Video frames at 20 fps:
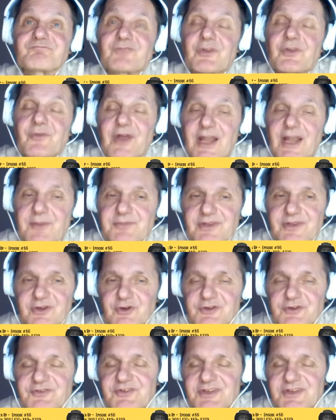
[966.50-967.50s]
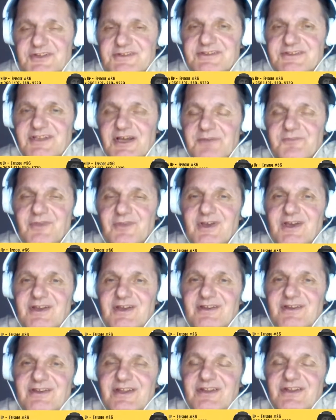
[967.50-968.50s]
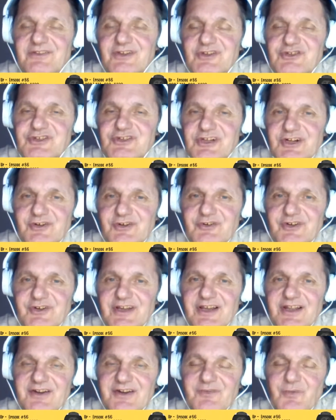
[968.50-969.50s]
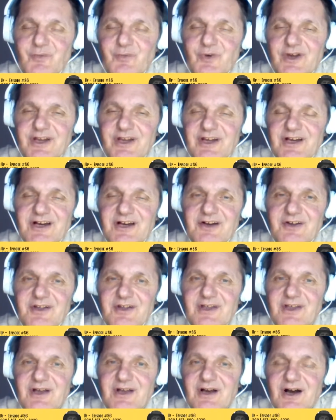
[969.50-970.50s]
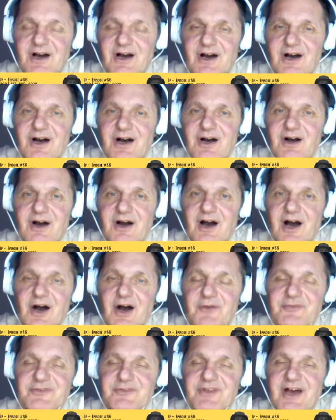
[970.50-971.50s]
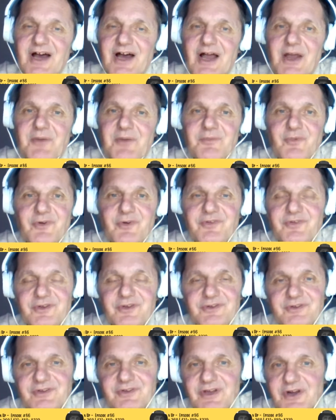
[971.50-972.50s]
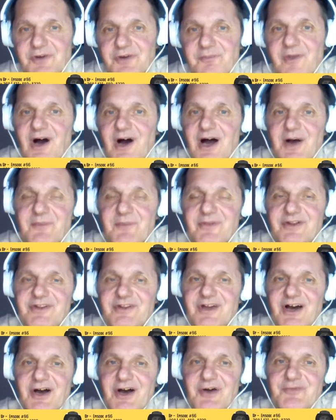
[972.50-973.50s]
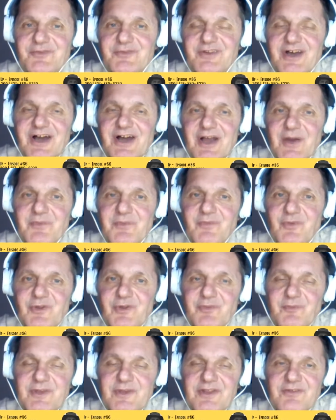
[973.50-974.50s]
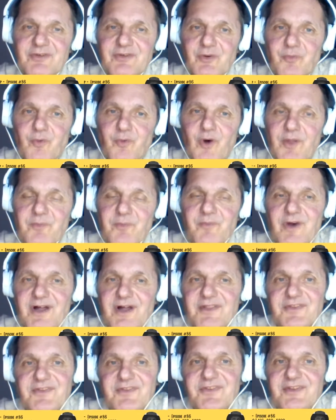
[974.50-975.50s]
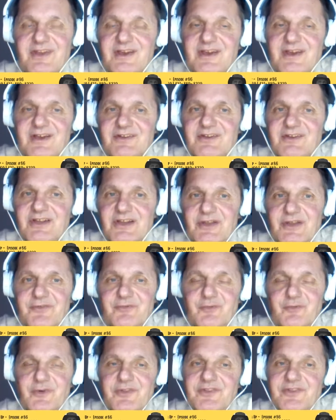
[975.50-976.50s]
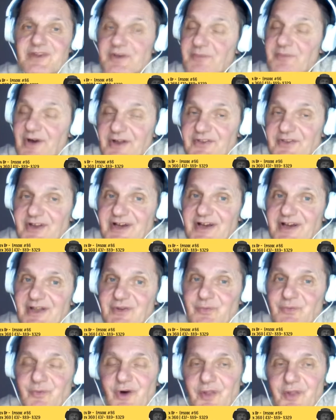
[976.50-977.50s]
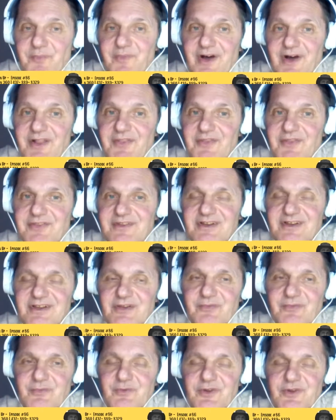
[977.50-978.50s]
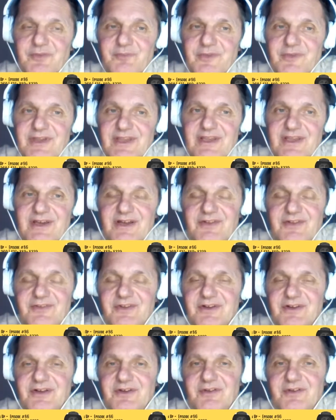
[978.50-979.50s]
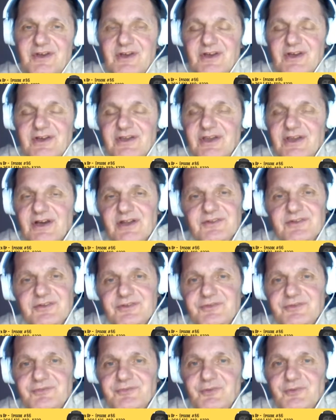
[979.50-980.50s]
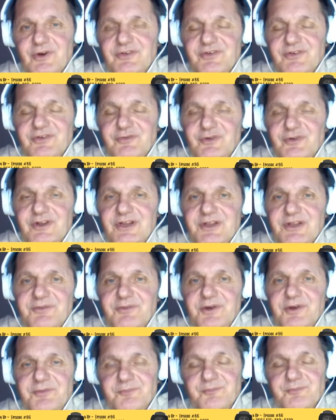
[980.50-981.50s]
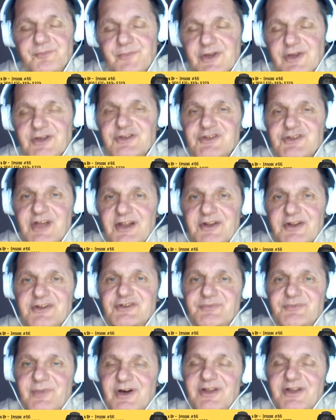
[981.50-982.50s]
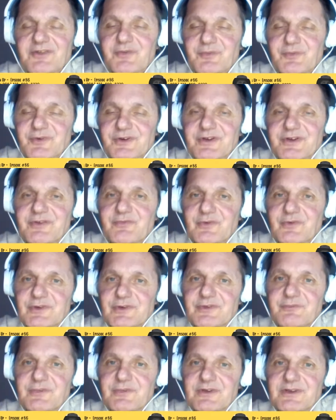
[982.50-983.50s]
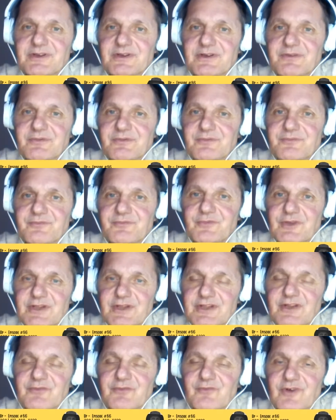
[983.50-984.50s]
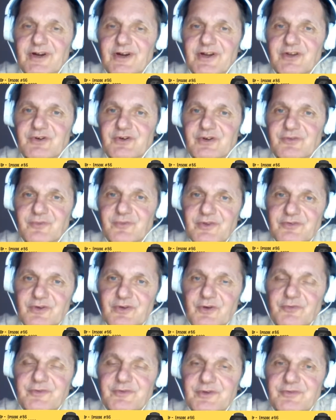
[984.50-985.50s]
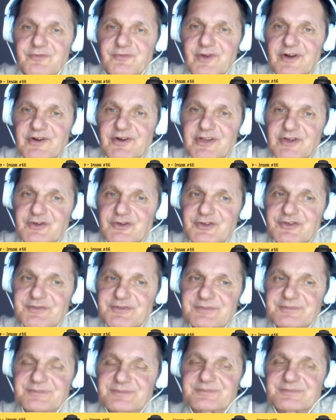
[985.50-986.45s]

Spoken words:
developed a good system that the children were half time with their mom and half time with me. So 1 month they lived with their mother and 1 month they lived with me, and it was a really big challenge, but we did it very good. We solved it very good.